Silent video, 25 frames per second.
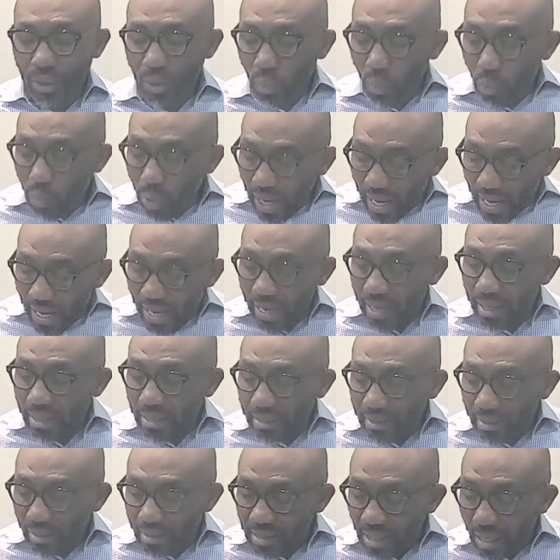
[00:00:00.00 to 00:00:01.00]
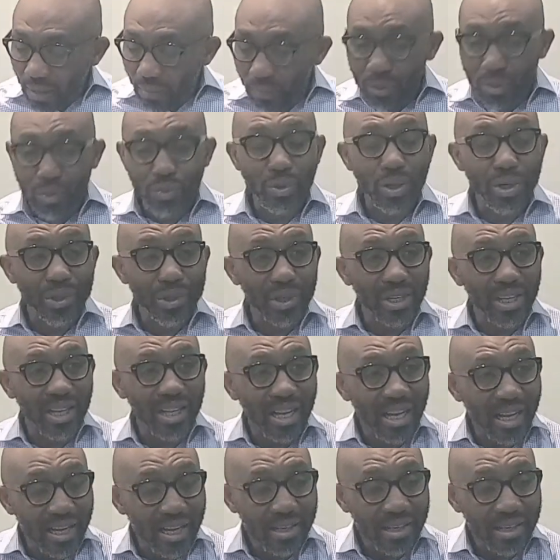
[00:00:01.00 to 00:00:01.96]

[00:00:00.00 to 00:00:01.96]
where does our treasure lie?